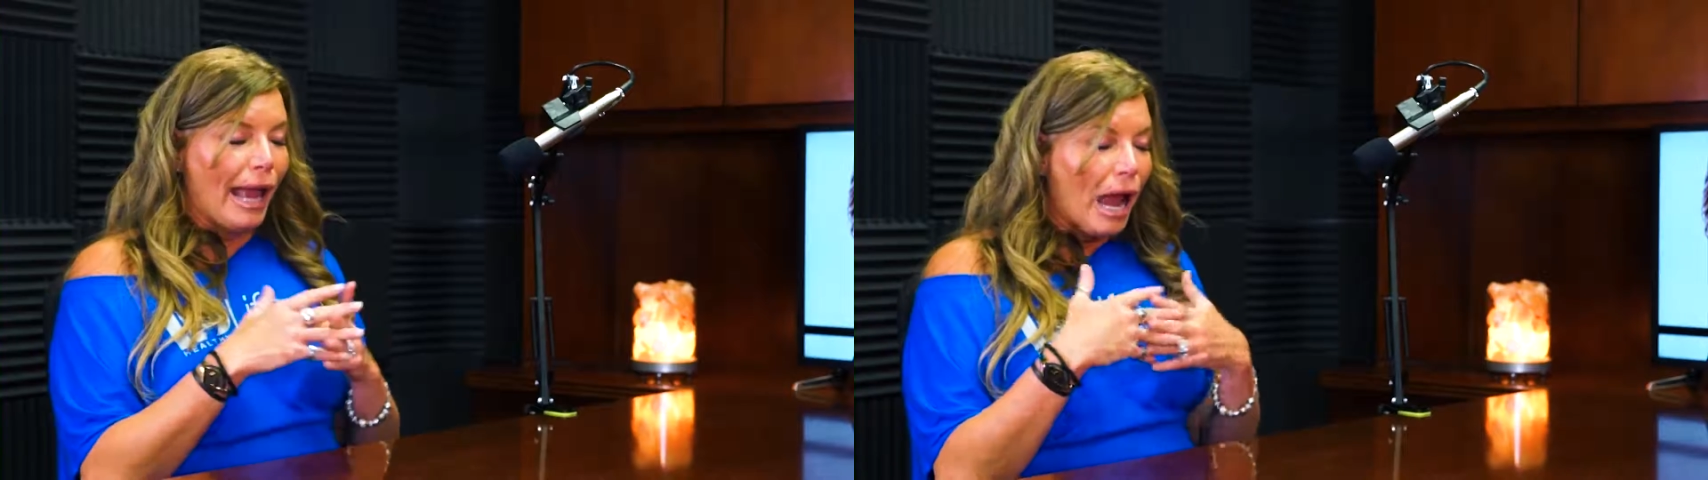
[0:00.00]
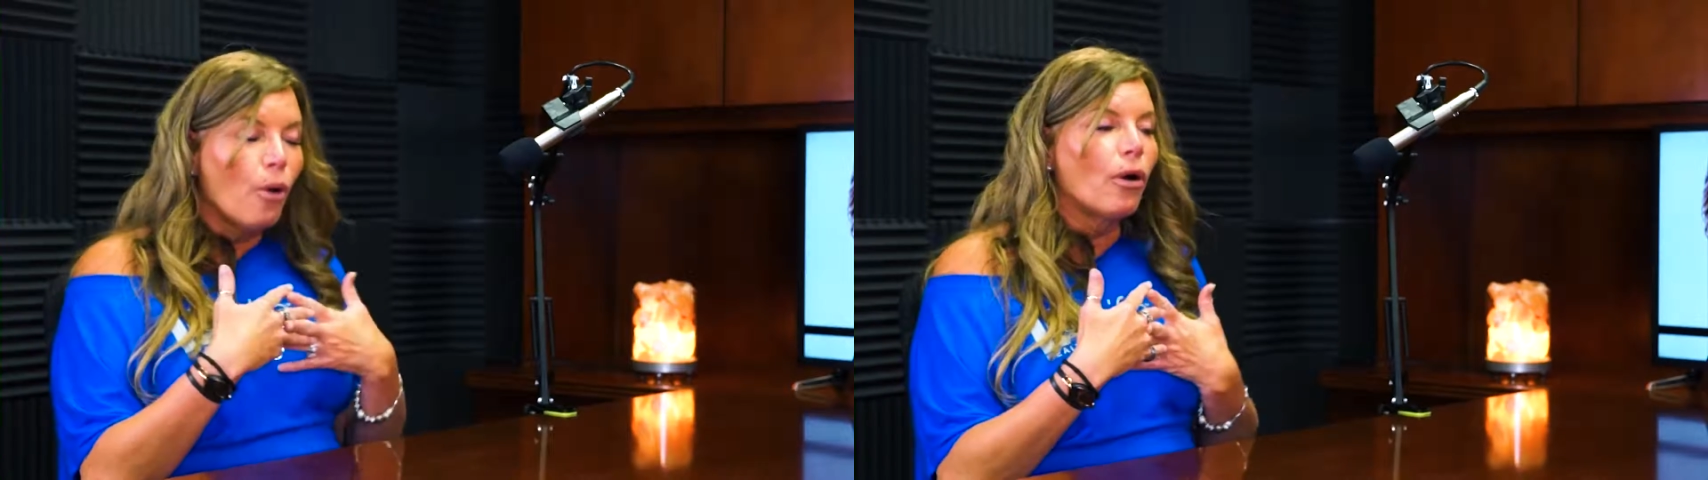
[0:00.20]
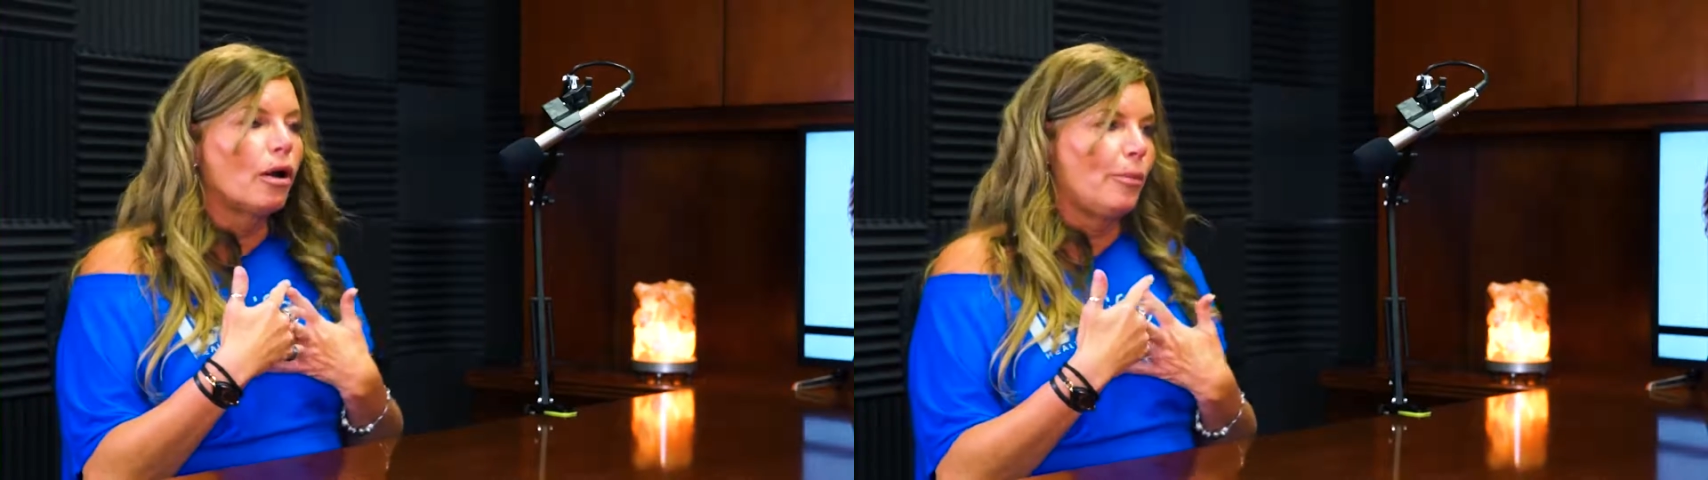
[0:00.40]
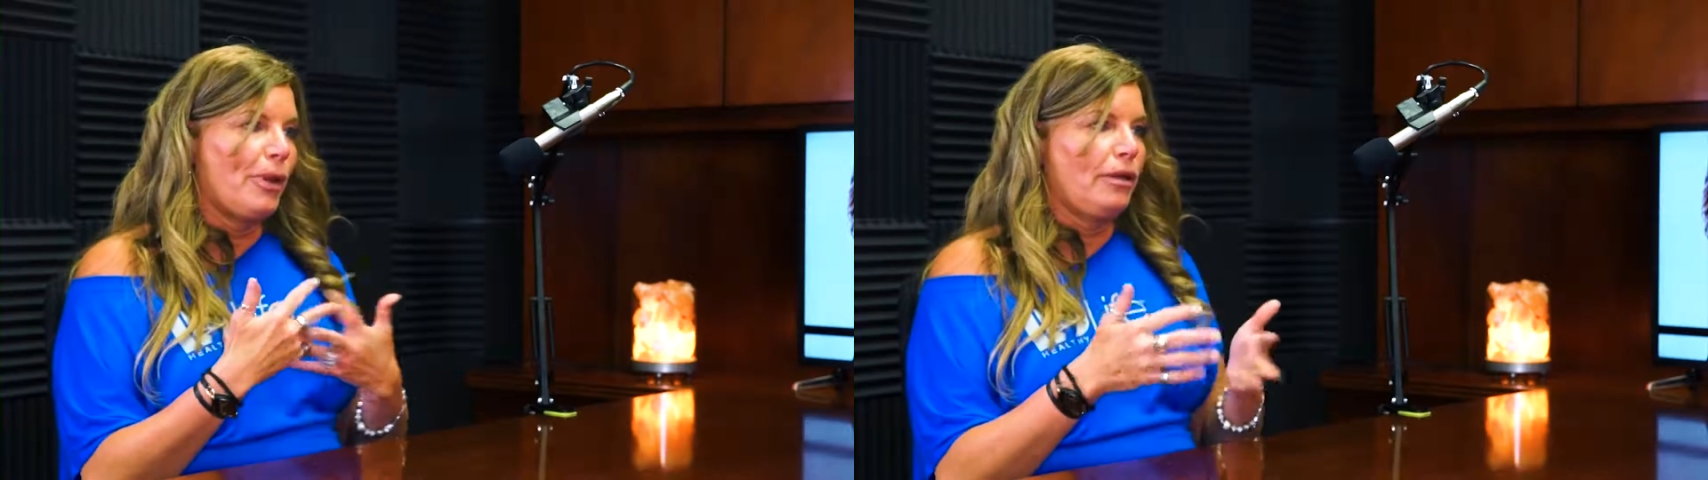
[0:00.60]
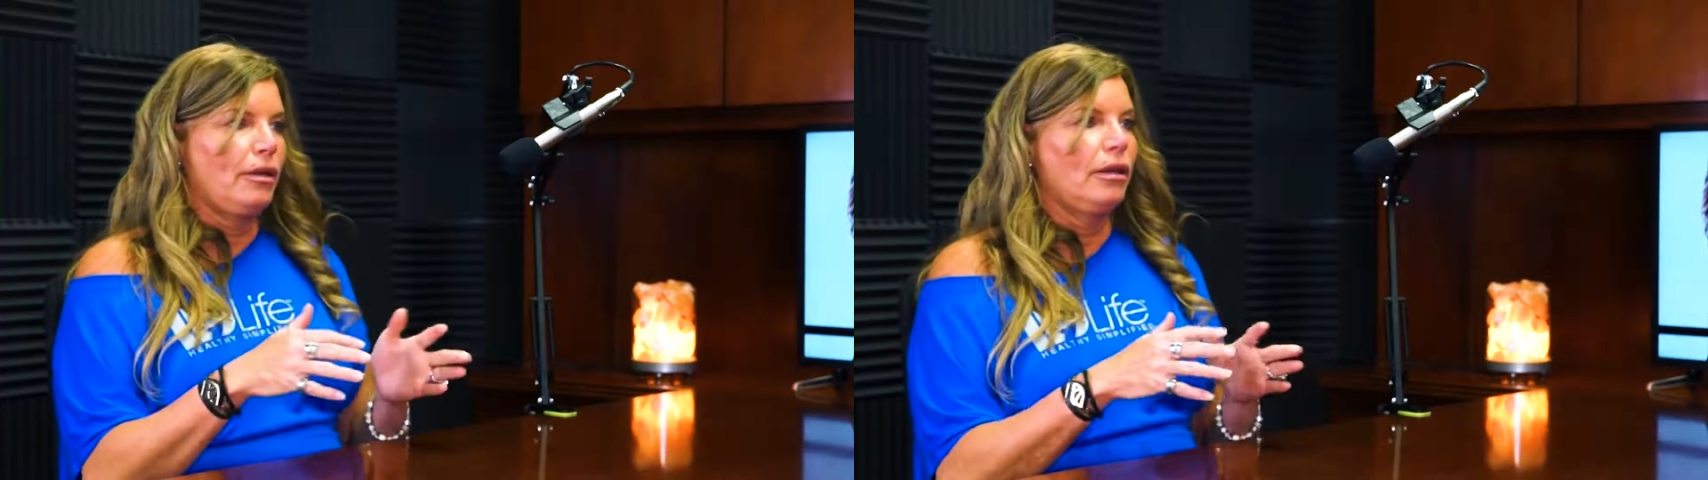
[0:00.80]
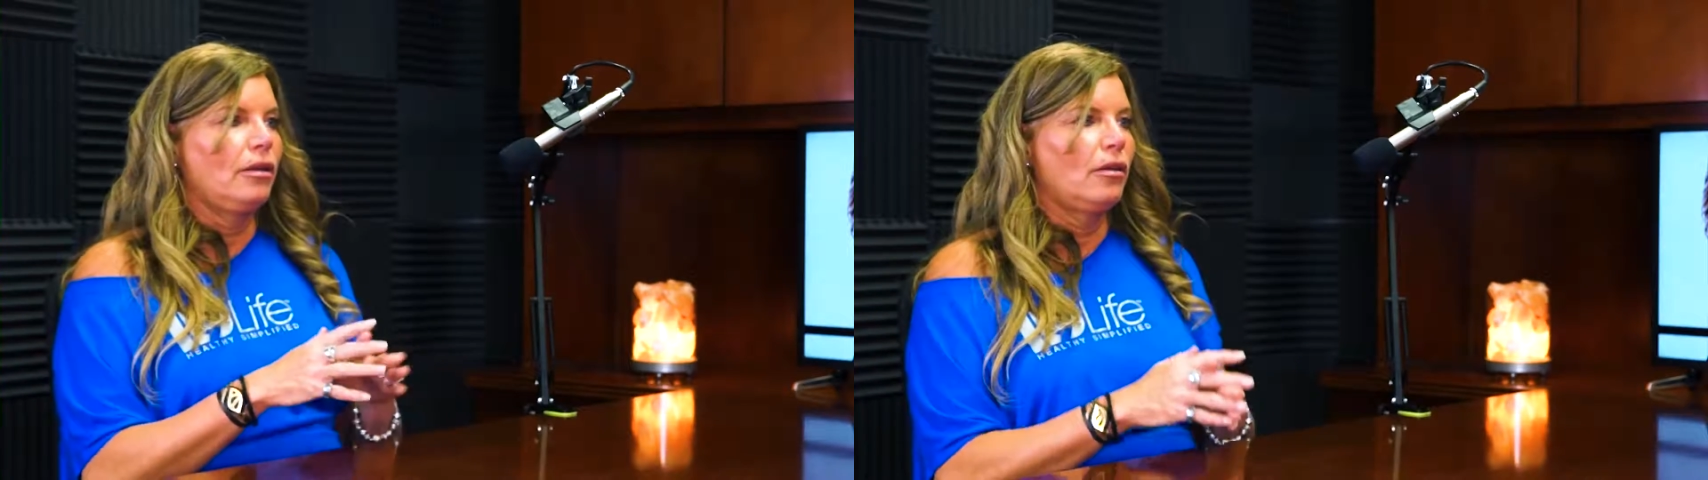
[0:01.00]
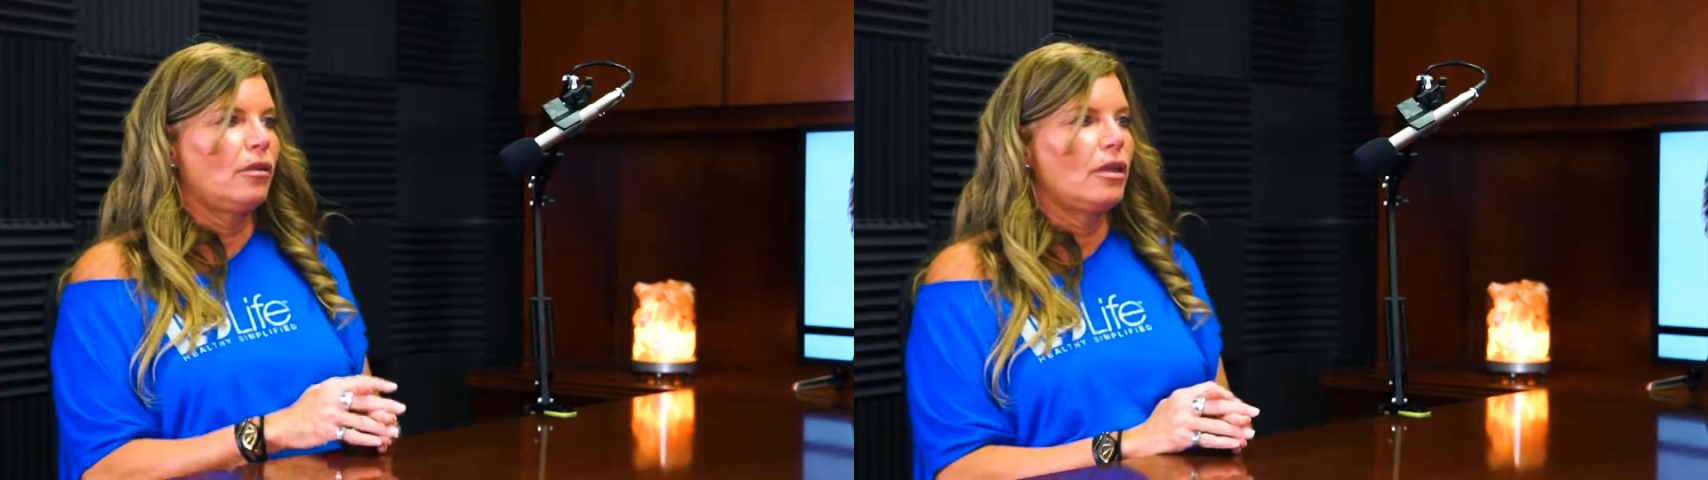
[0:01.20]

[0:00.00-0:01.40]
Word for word: our opinion